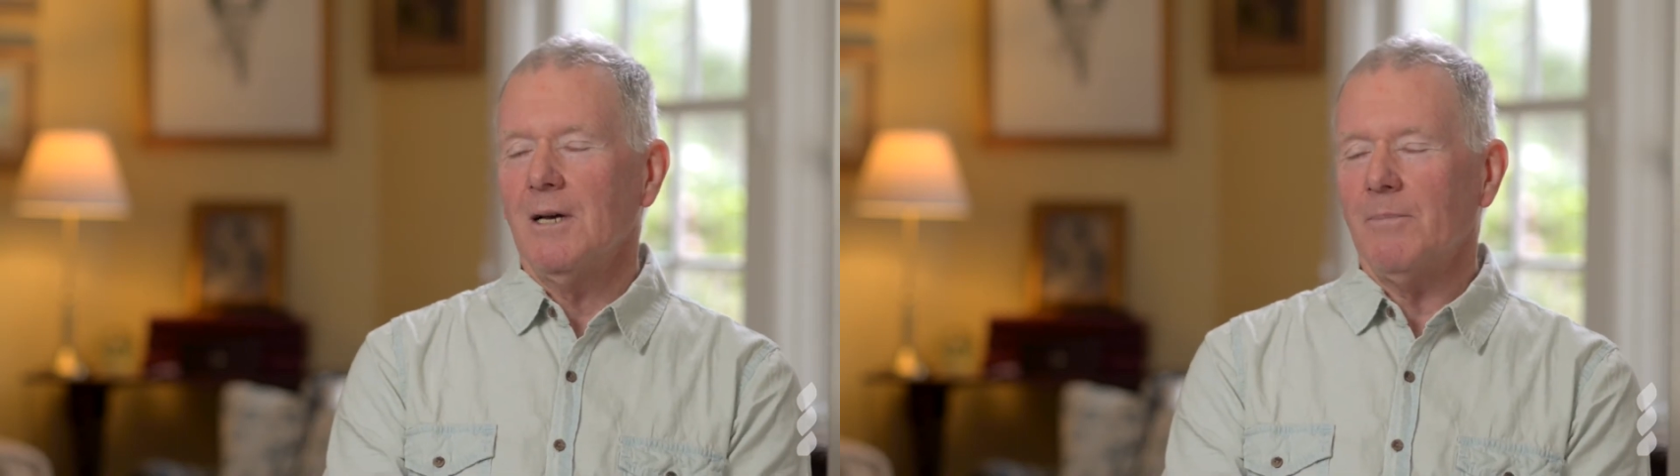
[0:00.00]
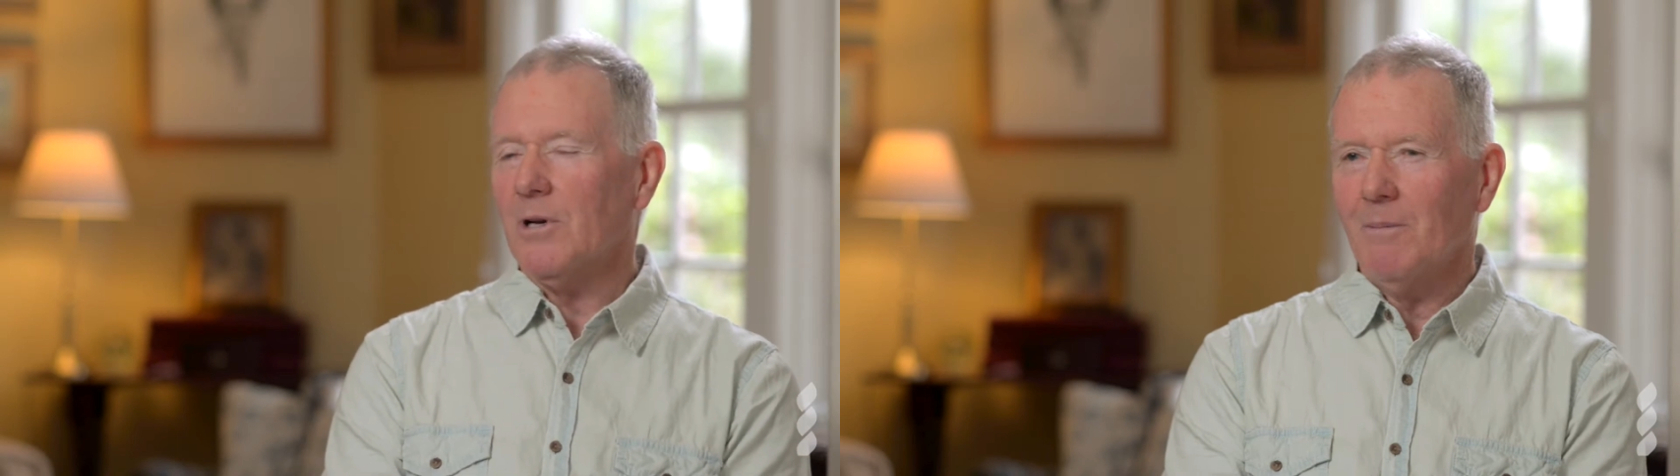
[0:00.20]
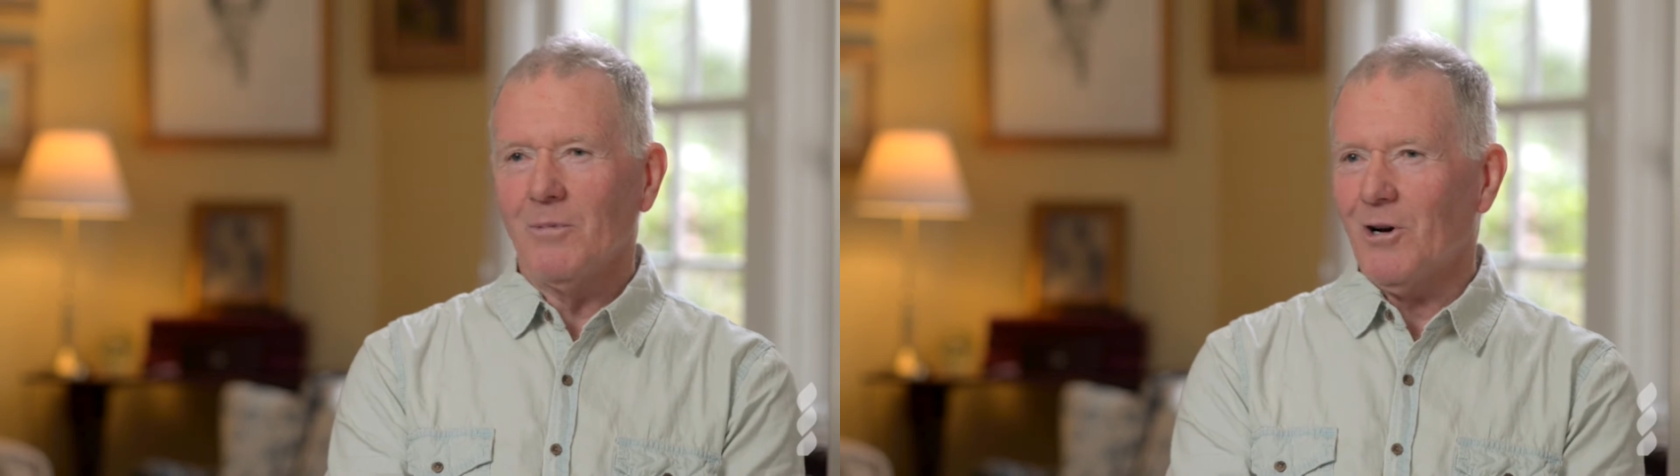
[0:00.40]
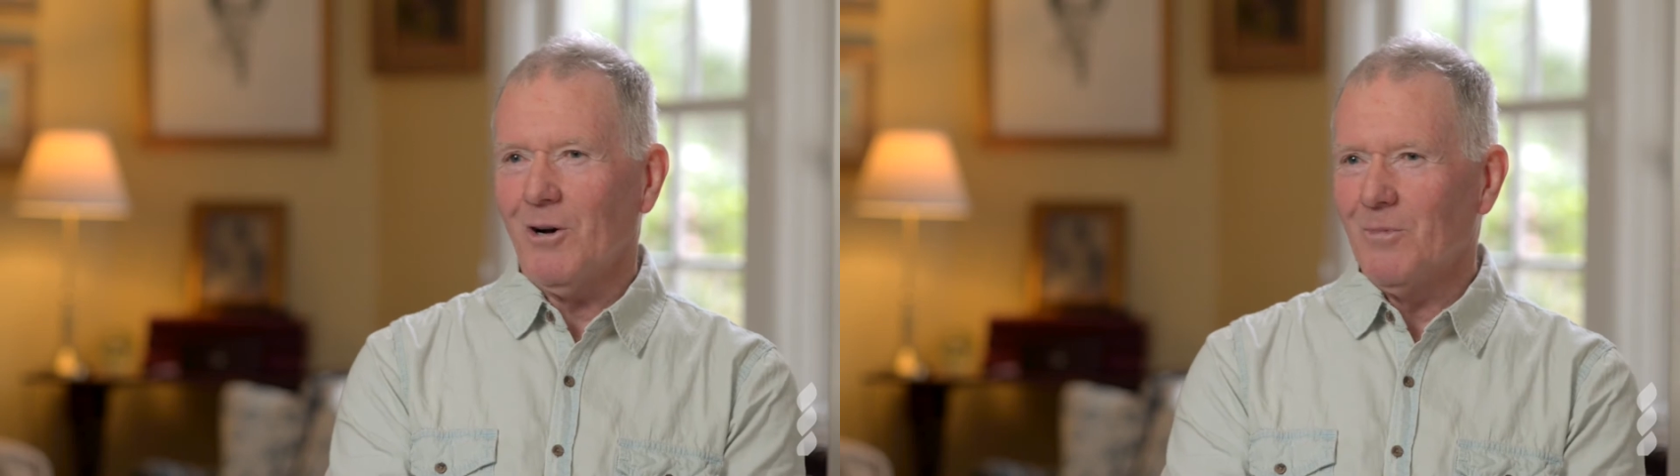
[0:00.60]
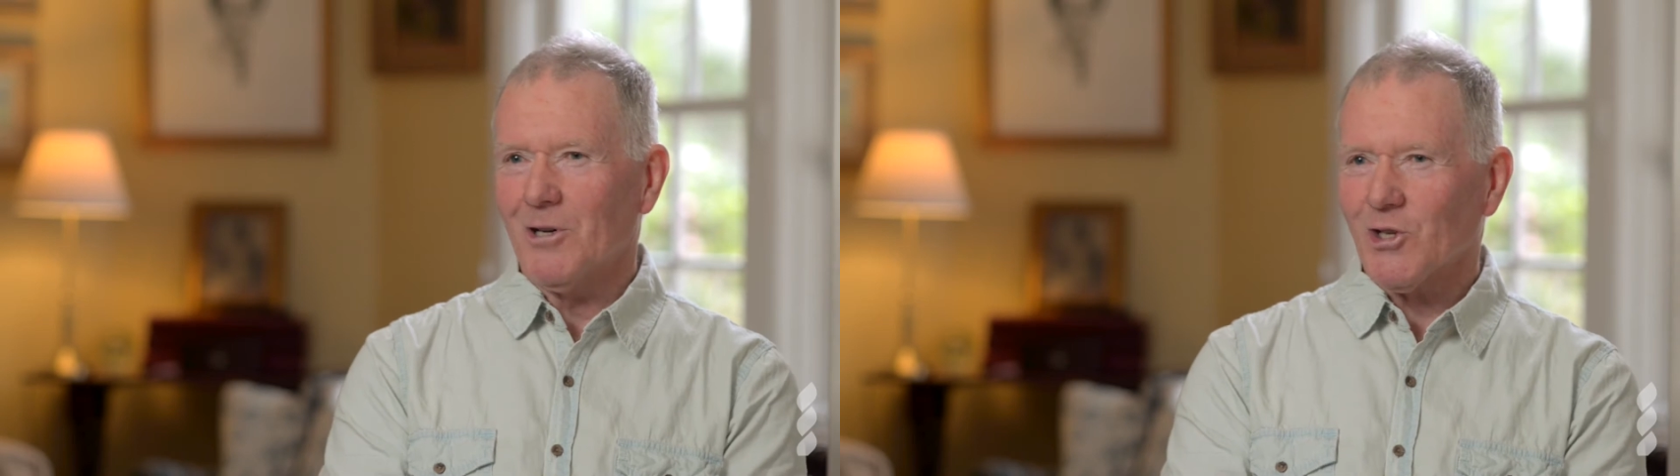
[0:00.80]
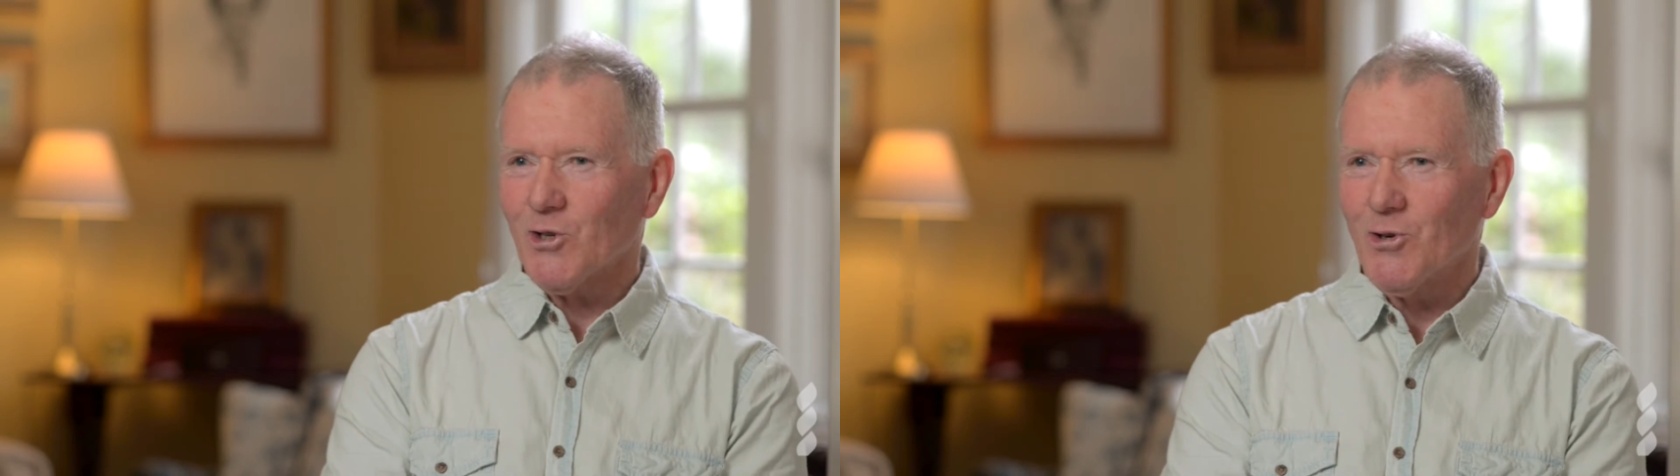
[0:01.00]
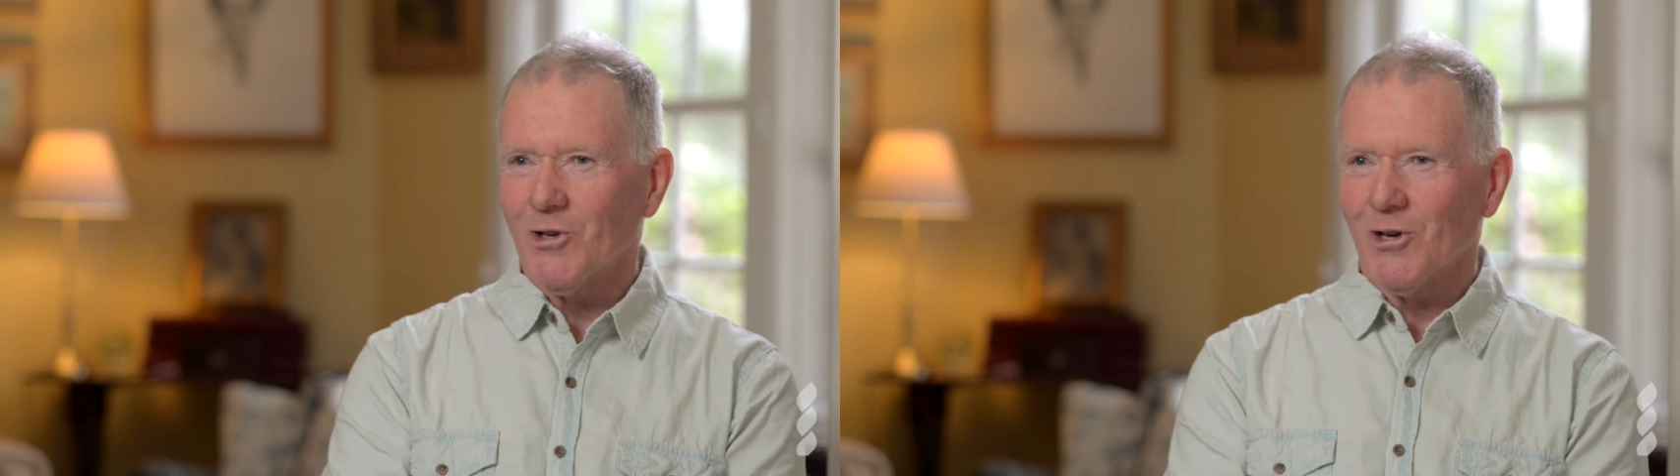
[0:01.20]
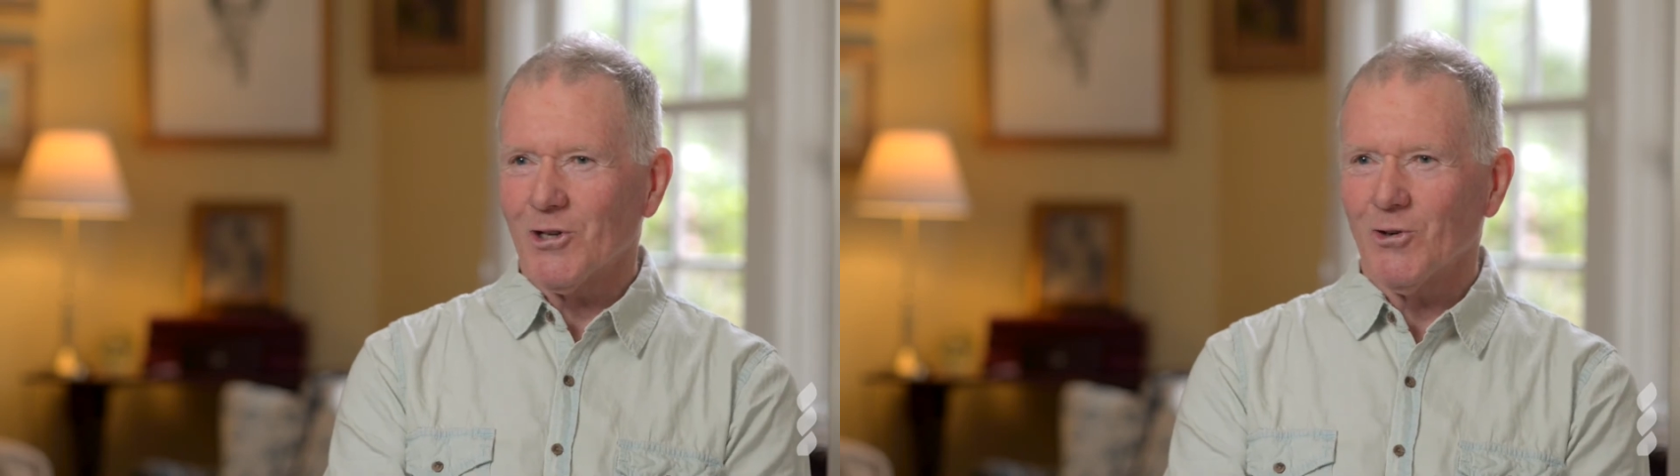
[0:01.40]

But I'm not sure that I